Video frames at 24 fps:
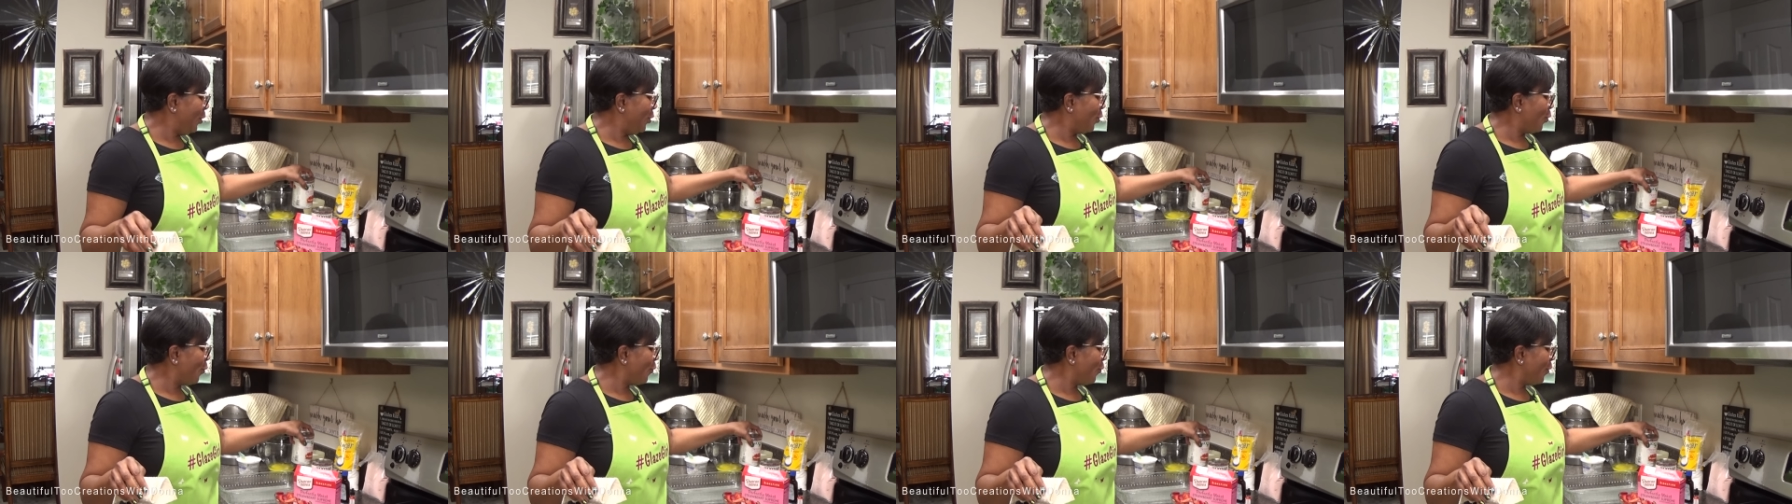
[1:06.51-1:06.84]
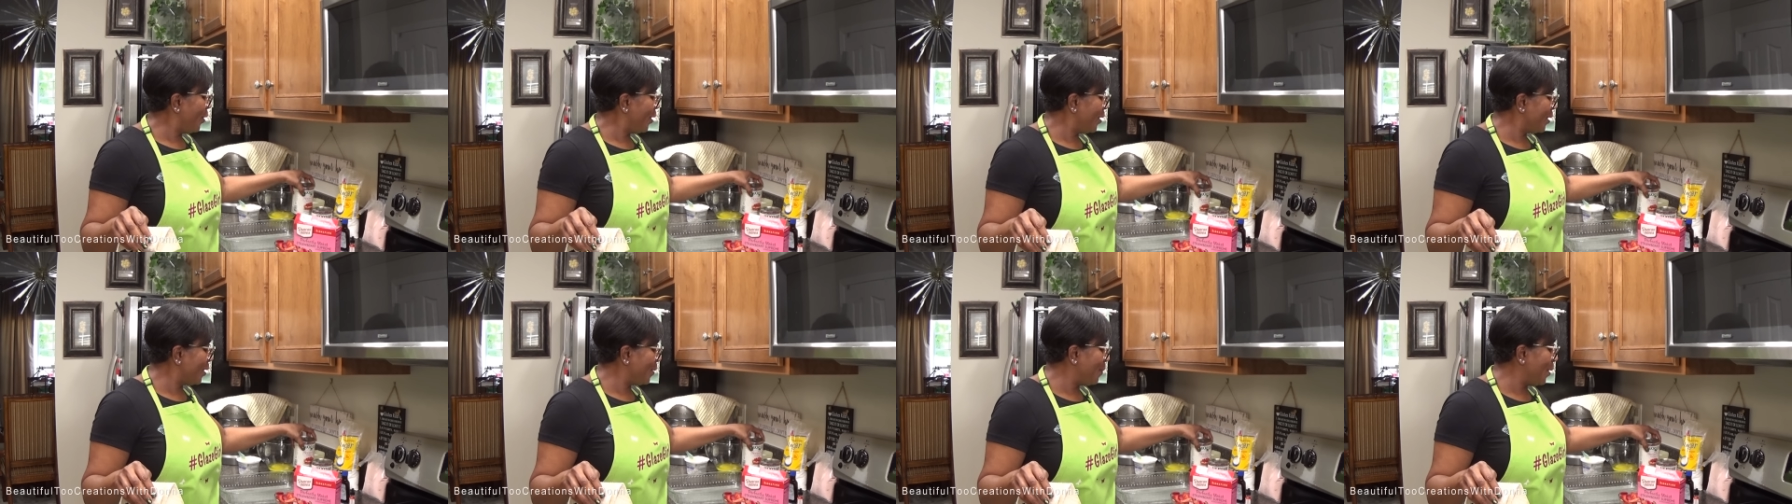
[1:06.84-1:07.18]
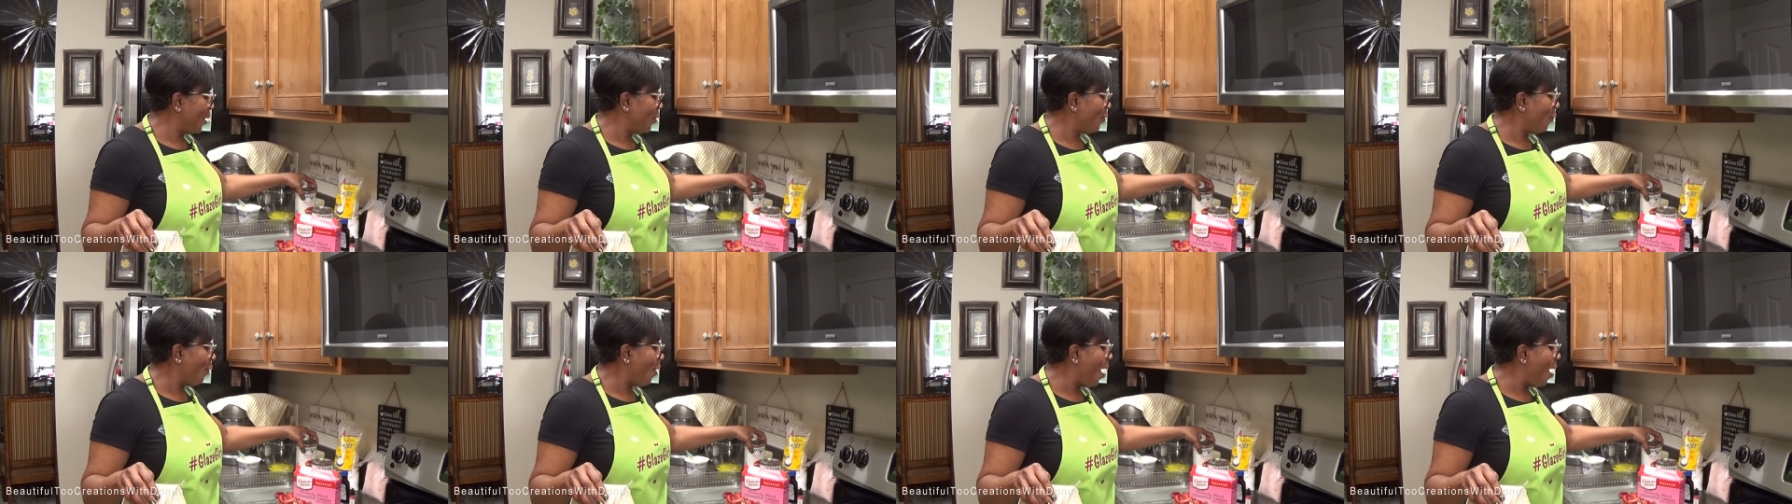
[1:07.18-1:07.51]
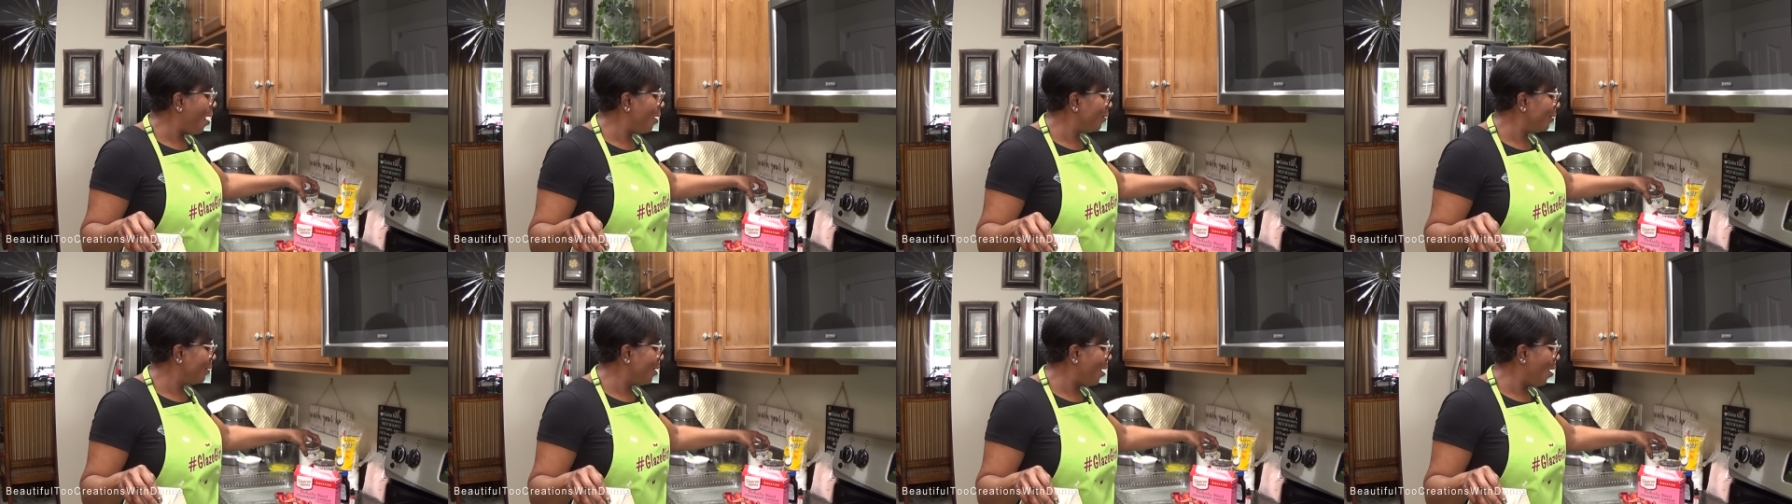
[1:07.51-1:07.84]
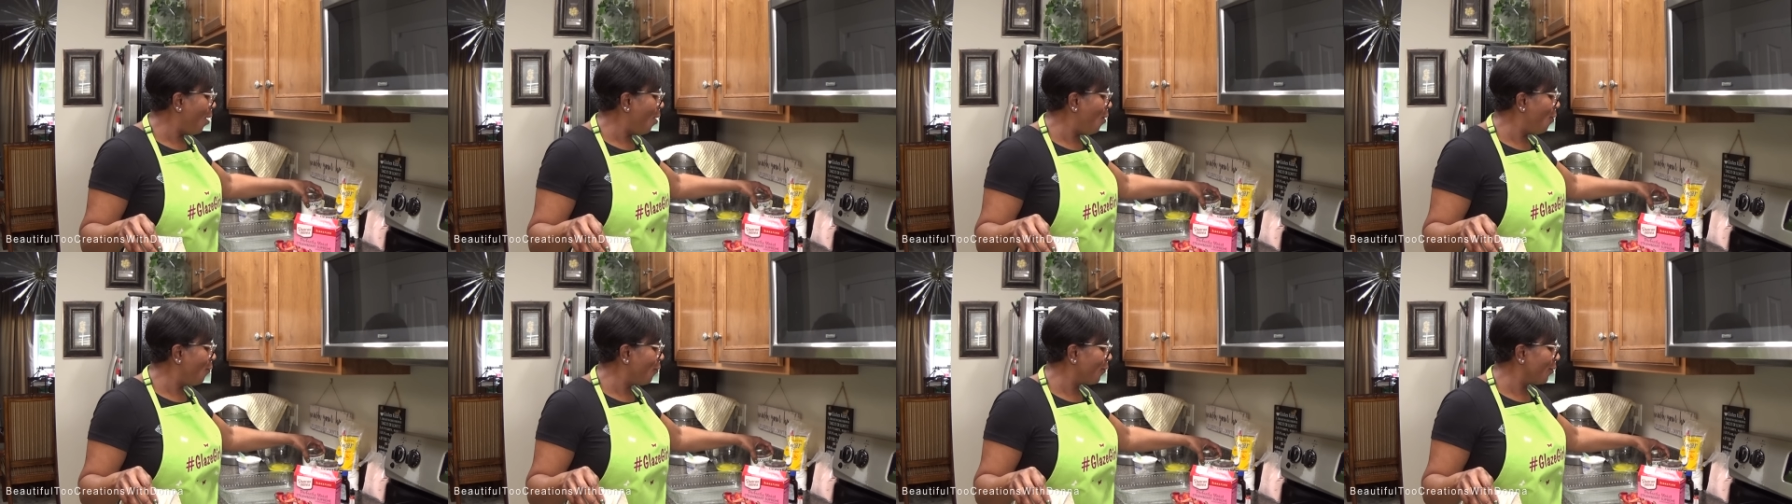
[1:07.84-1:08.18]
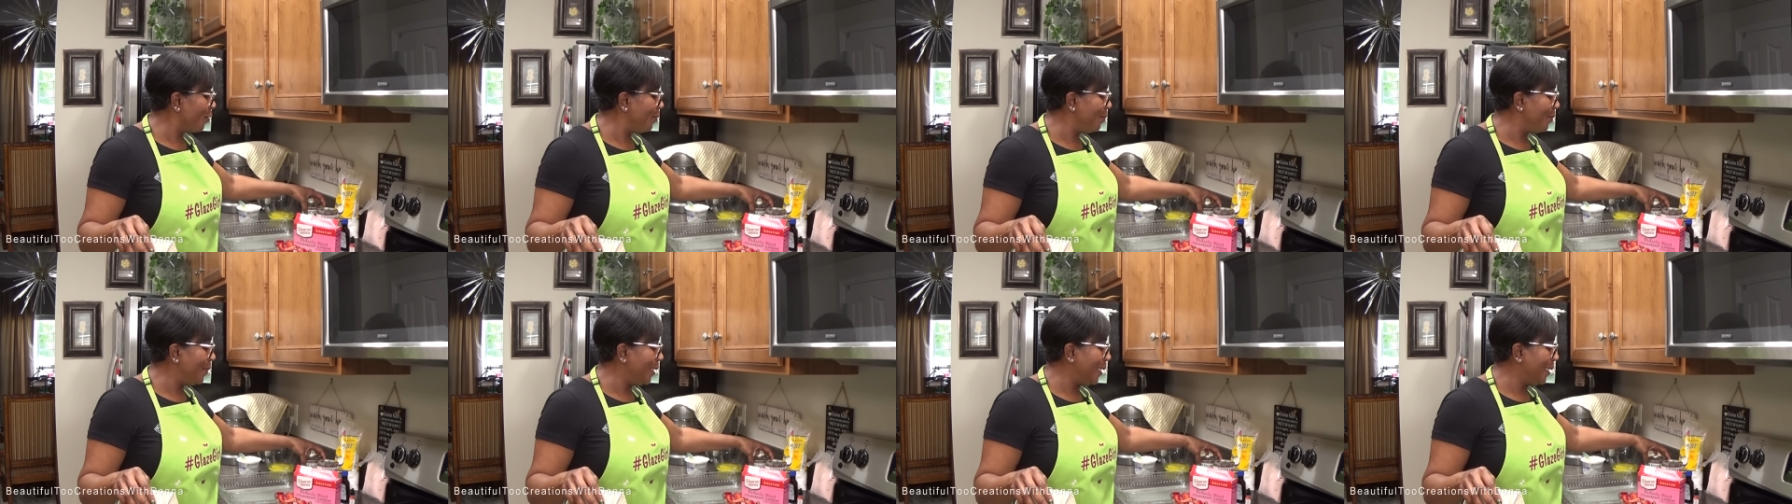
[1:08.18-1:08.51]
little critters be crawling
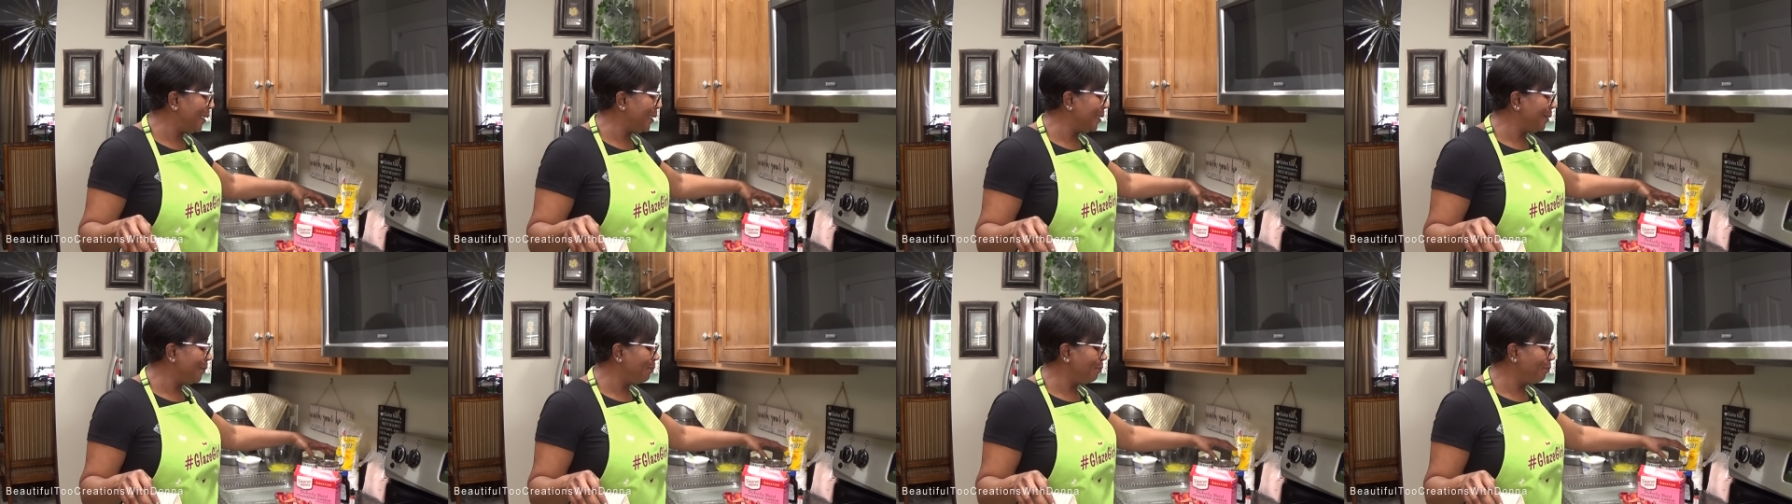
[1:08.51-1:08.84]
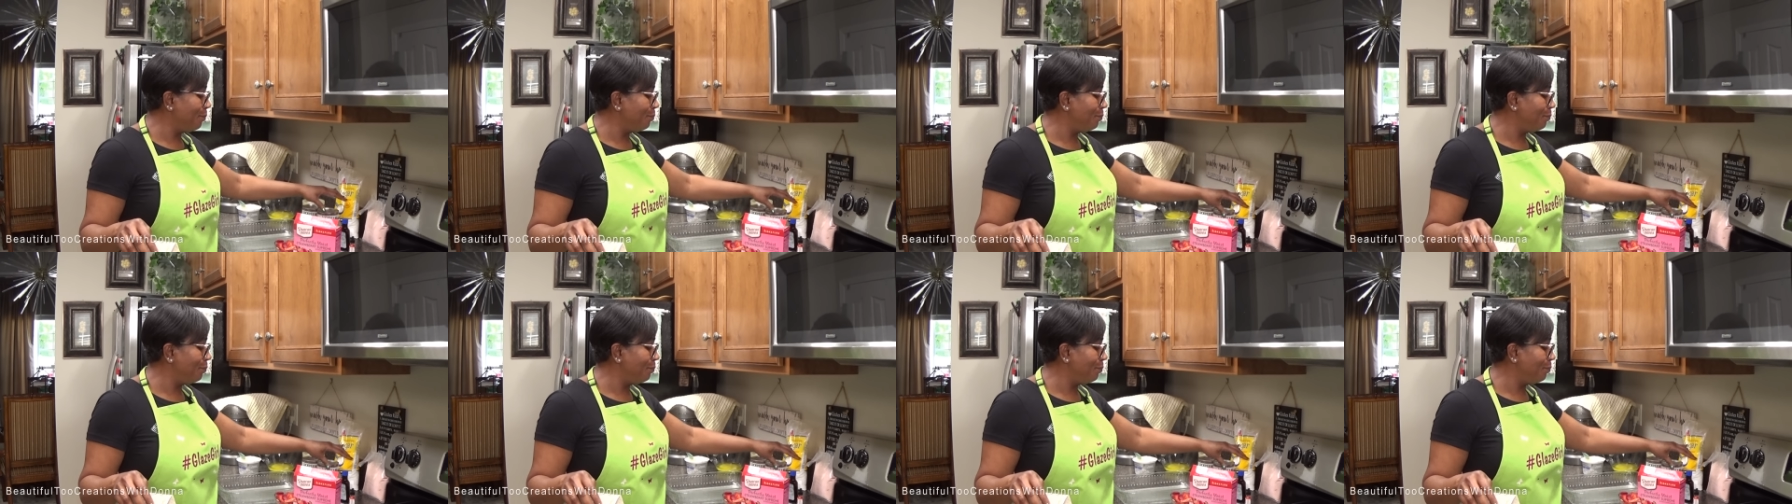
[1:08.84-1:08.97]
over them and